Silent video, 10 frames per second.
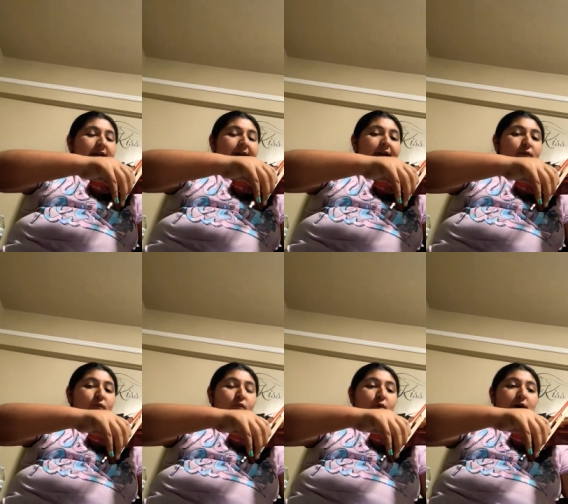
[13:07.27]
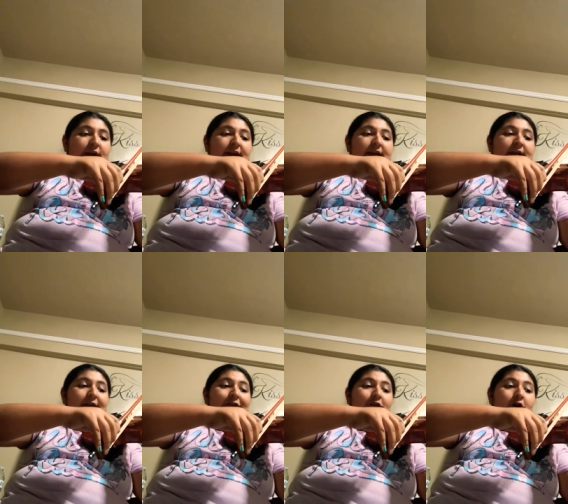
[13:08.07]
and one
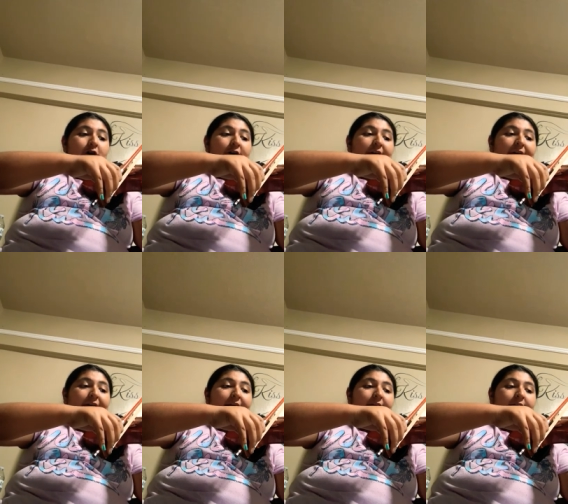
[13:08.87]
long A.